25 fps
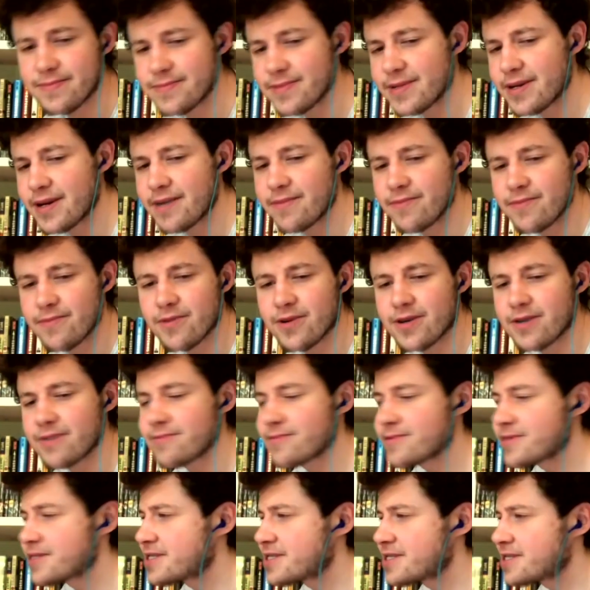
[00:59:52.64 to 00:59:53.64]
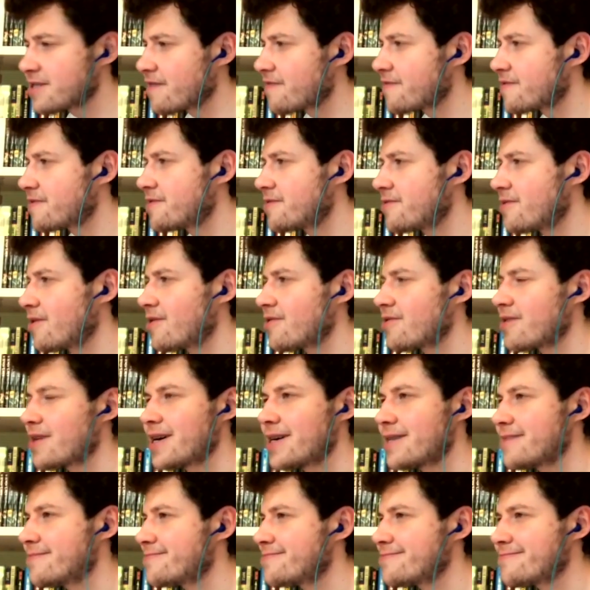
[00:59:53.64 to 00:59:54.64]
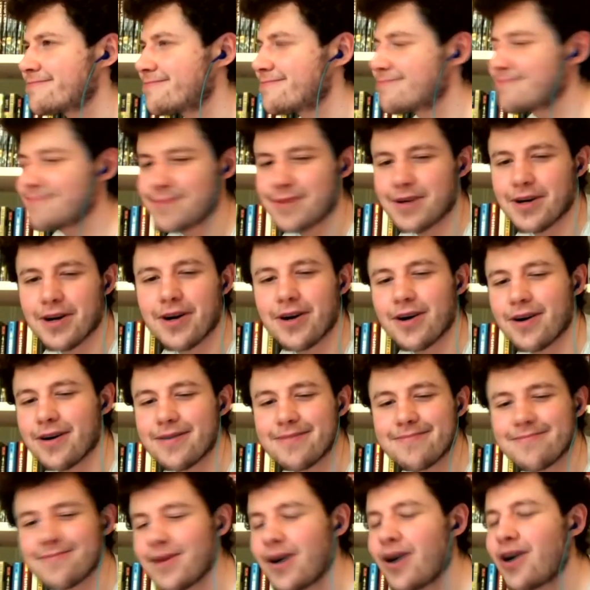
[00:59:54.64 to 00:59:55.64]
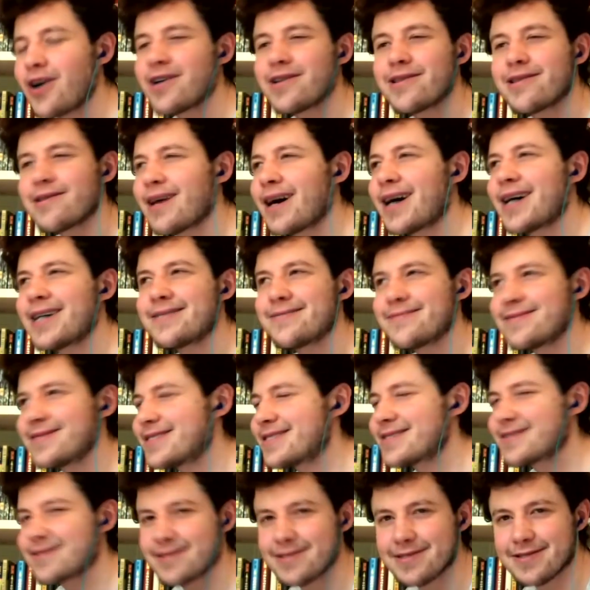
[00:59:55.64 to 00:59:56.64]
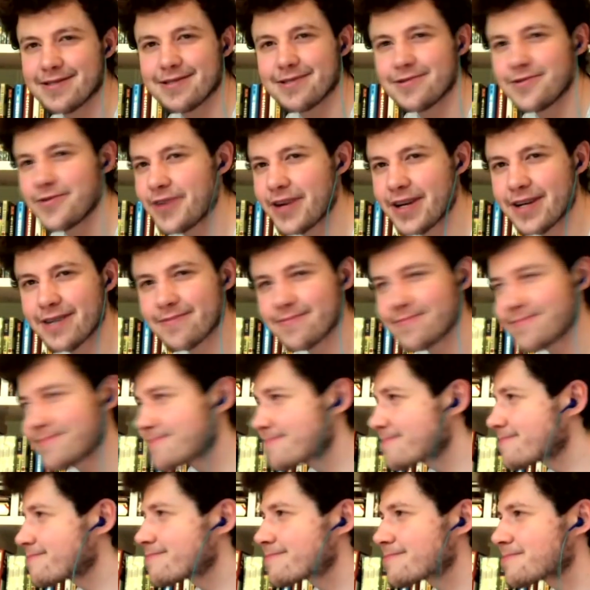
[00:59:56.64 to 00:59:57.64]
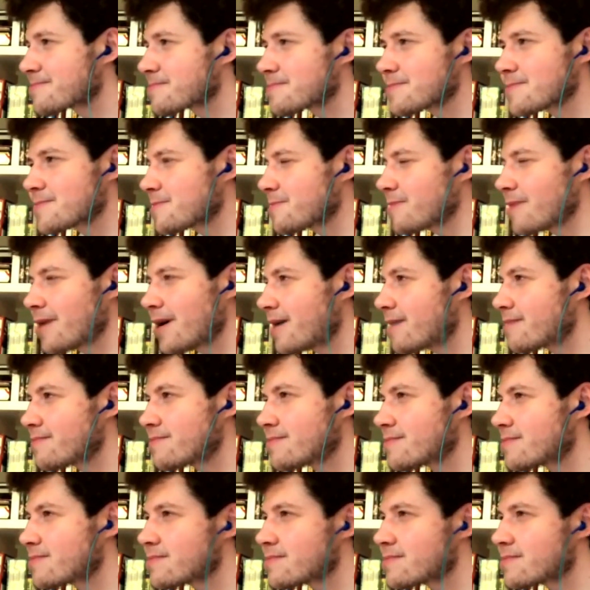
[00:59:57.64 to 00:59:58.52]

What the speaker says: And, well, we still have to do all that online distance learning crap.